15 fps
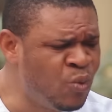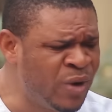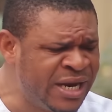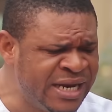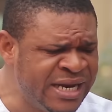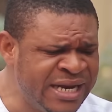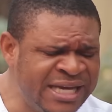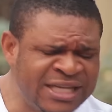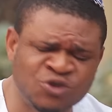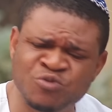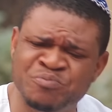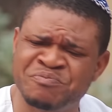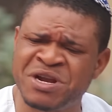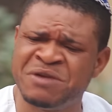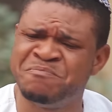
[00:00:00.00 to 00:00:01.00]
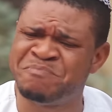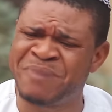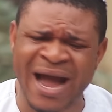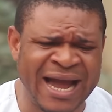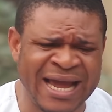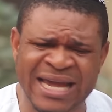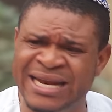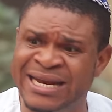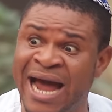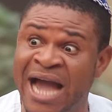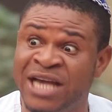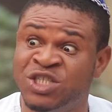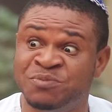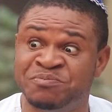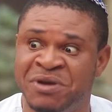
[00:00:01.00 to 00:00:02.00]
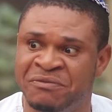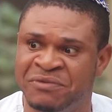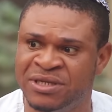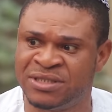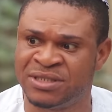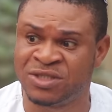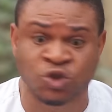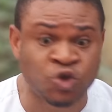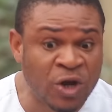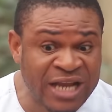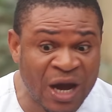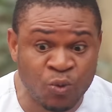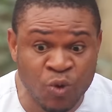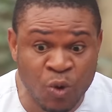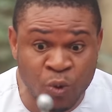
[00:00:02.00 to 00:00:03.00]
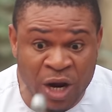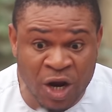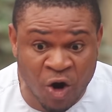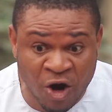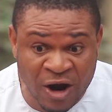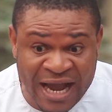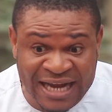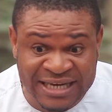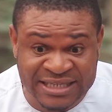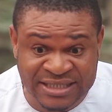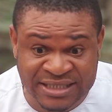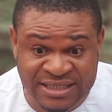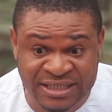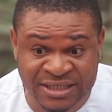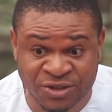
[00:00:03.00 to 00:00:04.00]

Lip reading: We need to prepare in high spirit so that we will conquer this